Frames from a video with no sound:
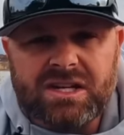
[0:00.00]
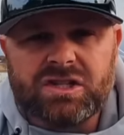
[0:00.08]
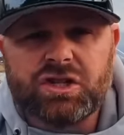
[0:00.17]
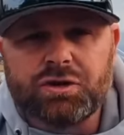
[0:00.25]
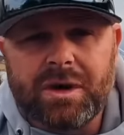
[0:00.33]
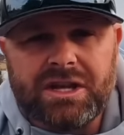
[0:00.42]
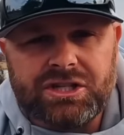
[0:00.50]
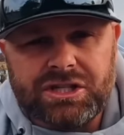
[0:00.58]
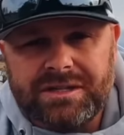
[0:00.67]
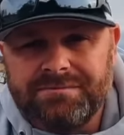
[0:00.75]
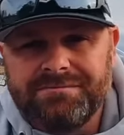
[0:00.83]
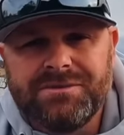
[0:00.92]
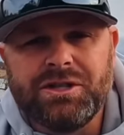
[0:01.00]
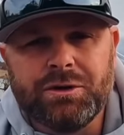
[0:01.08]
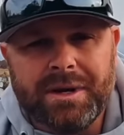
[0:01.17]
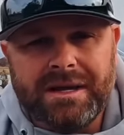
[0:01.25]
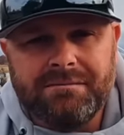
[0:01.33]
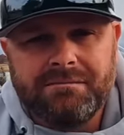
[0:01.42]
stretch
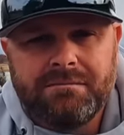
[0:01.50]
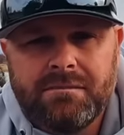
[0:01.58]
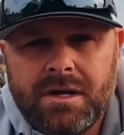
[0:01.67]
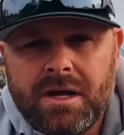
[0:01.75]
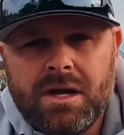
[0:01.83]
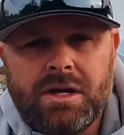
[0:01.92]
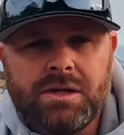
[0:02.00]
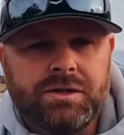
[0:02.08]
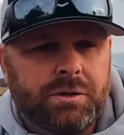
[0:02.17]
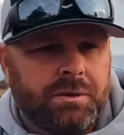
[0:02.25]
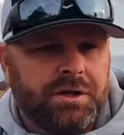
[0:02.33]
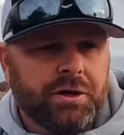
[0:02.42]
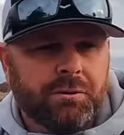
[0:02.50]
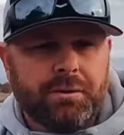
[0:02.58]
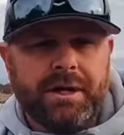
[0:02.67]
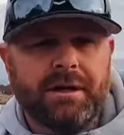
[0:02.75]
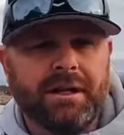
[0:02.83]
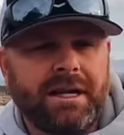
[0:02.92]
to it. So when you're
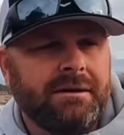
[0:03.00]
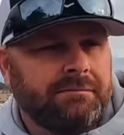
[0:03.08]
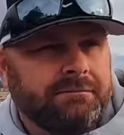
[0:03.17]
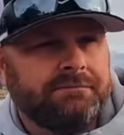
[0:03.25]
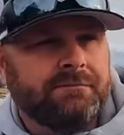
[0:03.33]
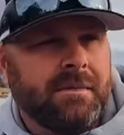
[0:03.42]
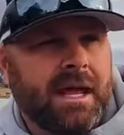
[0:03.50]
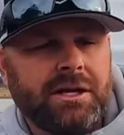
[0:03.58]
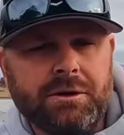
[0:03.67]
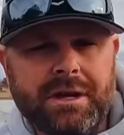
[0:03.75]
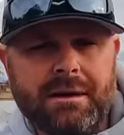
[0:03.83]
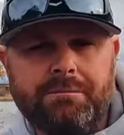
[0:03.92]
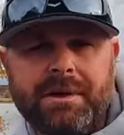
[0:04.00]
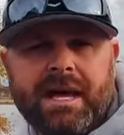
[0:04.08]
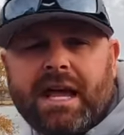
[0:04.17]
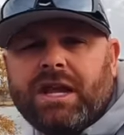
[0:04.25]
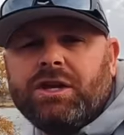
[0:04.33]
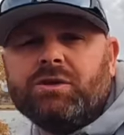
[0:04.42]
reeling and you get
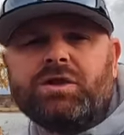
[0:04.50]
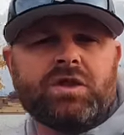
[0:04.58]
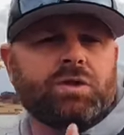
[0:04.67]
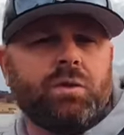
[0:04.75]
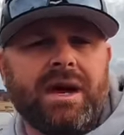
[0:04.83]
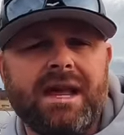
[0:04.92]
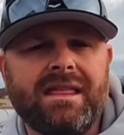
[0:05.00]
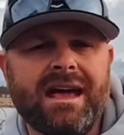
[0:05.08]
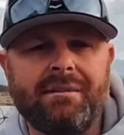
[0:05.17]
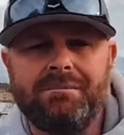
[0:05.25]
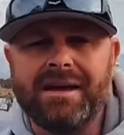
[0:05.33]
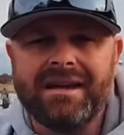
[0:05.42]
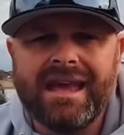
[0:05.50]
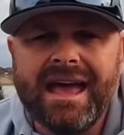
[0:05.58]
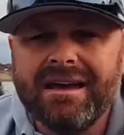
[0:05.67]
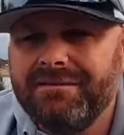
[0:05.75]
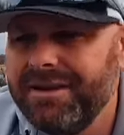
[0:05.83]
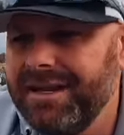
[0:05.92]
bit and you swing that big
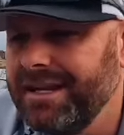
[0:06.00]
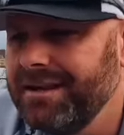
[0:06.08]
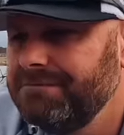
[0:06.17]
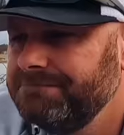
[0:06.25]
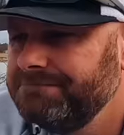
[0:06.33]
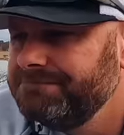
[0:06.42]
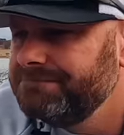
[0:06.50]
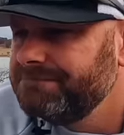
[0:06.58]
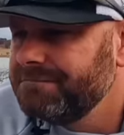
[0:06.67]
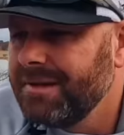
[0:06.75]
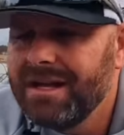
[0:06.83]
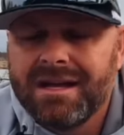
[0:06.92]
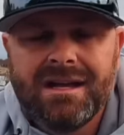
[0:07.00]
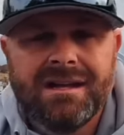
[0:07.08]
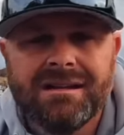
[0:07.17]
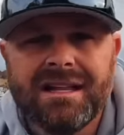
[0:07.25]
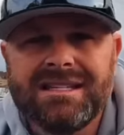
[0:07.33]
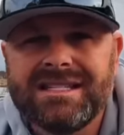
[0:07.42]
heavy,
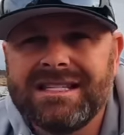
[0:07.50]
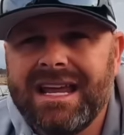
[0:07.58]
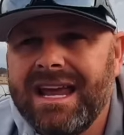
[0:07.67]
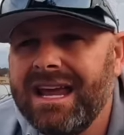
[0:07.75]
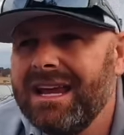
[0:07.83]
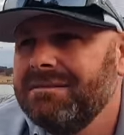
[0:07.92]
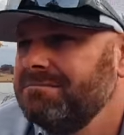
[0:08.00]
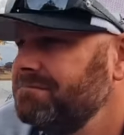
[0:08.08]
let's say,